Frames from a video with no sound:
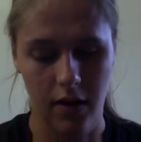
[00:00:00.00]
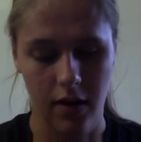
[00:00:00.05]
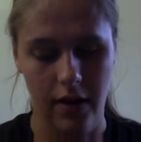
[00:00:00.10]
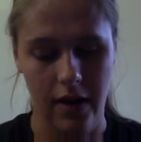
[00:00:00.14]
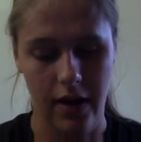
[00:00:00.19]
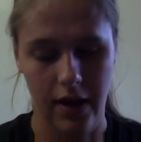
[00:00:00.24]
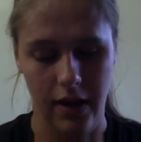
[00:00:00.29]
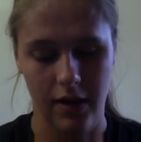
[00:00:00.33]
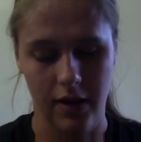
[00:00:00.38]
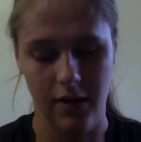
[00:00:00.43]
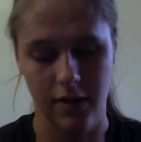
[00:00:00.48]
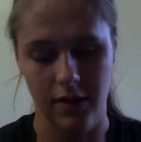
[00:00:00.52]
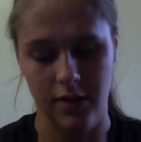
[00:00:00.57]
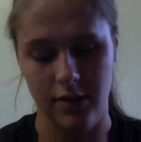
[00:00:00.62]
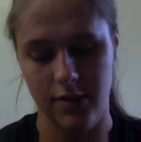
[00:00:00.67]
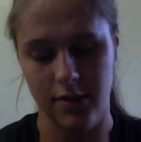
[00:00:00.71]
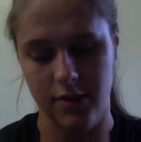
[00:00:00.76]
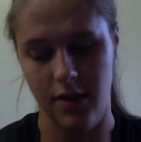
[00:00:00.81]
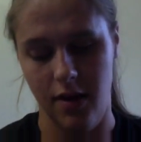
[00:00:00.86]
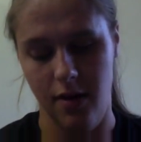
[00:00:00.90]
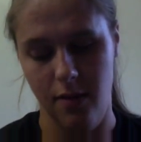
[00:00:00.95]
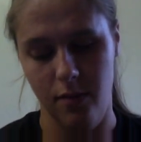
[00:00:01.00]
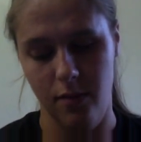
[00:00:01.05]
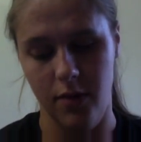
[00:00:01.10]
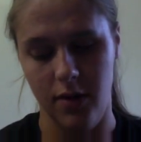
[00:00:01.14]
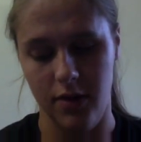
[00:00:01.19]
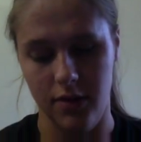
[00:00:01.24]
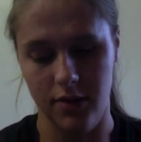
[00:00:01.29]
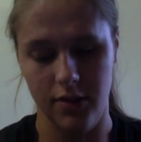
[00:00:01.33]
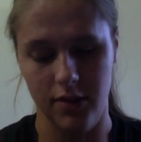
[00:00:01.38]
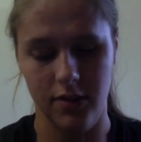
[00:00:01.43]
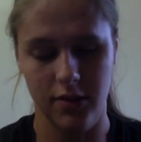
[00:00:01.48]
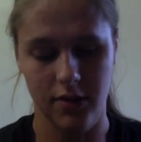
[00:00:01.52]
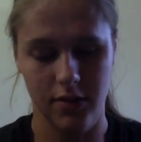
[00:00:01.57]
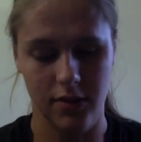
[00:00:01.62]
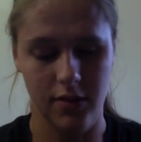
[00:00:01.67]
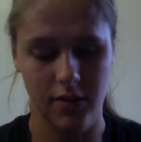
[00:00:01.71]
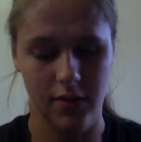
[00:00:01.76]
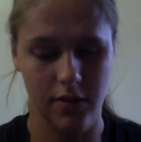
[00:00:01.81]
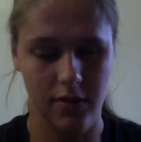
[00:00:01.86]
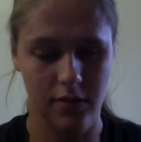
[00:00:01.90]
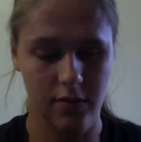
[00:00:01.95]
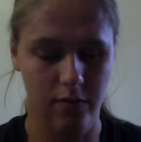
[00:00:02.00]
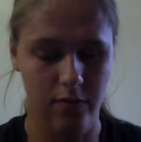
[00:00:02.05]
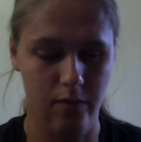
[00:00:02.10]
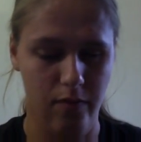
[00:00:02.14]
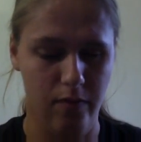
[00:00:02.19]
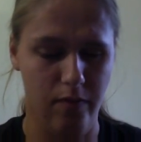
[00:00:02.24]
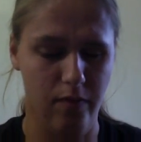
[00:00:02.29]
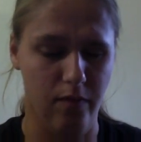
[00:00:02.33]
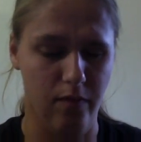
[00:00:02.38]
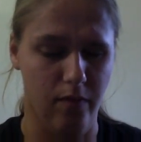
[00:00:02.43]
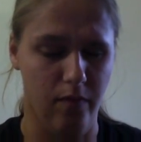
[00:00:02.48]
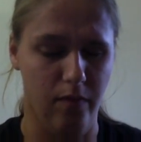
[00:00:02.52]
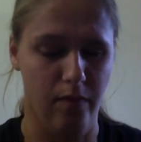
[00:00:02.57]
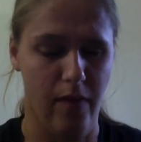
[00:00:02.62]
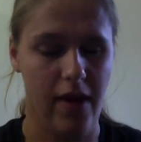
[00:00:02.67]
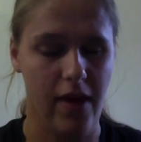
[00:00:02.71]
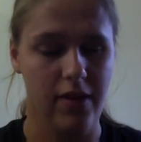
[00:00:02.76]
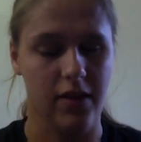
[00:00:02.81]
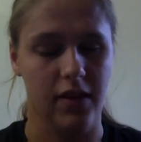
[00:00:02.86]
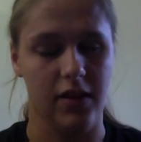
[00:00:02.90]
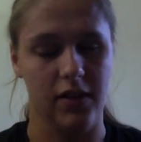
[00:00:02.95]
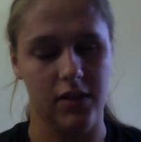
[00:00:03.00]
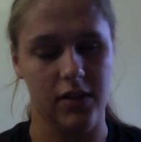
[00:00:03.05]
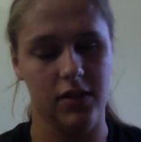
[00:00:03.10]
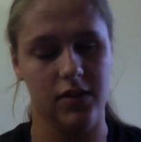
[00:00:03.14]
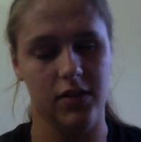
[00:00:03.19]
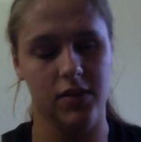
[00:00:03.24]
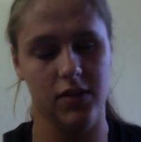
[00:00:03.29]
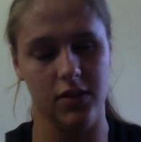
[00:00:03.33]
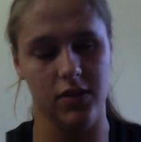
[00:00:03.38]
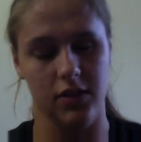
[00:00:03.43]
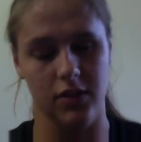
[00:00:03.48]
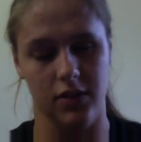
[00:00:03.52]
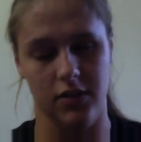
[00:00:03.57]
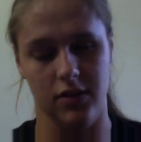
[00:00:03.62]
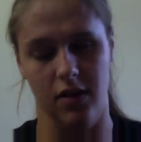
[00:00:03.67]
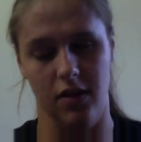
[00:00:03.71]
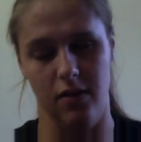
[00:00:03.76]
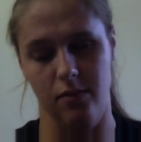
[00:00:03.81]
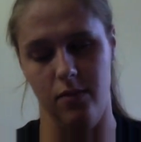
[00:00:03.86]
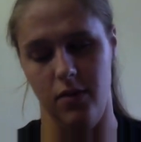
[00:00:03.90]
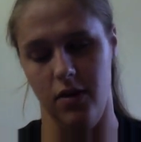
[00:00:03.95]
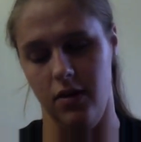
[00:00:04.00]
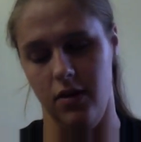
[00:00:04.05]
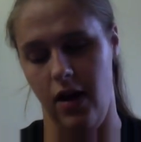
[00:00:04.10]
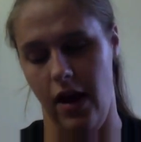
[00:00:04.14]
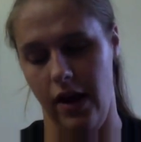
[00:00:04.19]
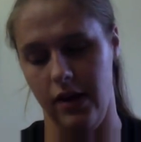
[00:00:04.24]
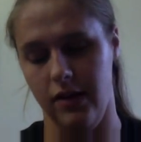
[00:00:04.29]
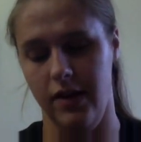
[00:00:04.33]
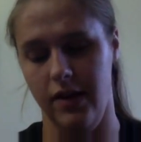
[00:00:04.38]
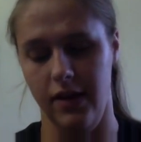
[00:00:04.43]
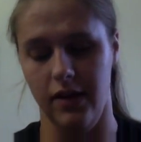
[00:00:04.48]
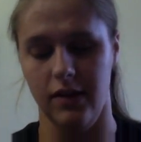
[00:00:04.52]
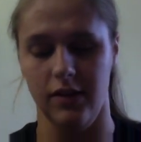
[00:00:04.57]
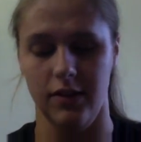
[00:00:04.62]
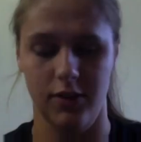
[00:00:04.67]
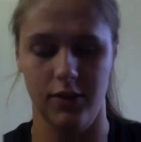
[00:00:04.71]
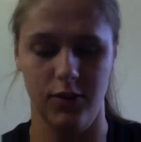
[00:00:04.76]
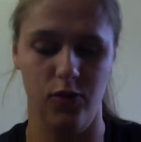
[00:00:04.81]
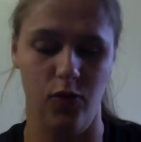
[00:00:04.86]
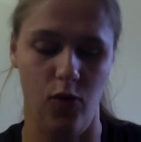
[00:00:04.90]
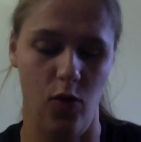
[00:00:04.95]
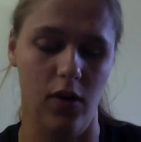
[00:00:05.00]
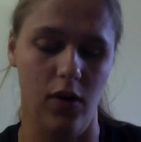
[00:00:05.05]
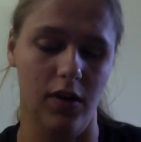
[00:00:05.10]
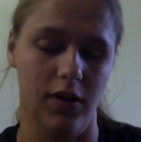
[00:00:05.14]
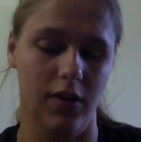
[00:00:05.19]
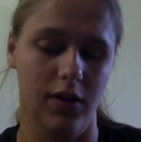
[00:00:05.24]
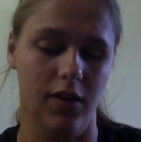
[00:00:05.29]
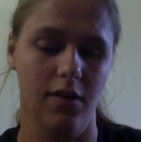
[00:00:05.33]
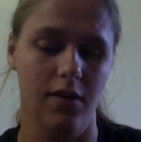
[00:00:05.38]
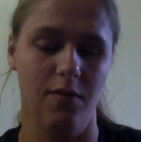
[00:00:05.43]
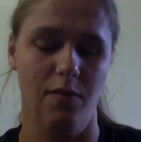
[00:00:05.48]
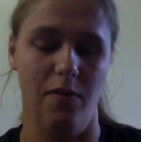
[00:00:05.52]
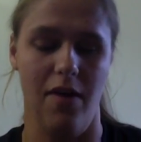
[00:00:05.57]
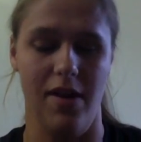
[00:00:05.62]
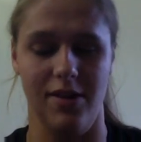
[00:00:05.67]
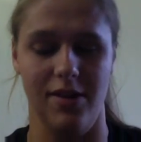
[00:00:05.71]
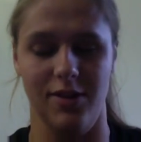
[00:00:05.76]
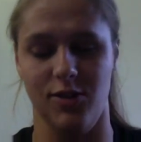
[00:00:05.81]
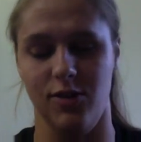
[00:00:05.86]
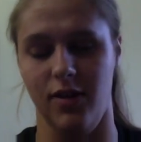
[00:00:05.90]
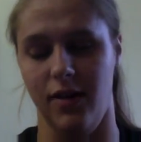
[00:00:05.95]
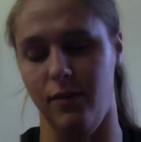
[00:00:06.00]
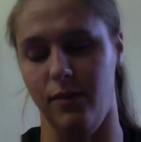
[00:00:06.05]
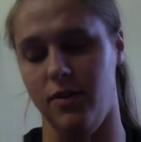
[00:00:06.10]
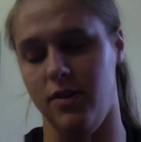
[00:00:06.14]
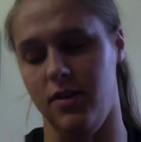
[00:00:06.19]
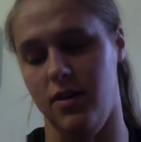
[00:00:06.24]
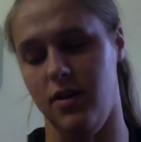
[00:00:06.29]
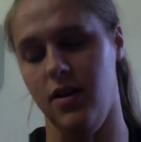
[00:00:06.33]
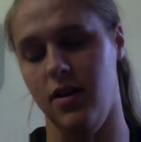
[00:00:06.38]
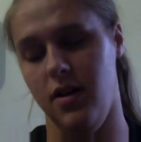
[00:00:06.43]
And some methods or some ideas for manuscript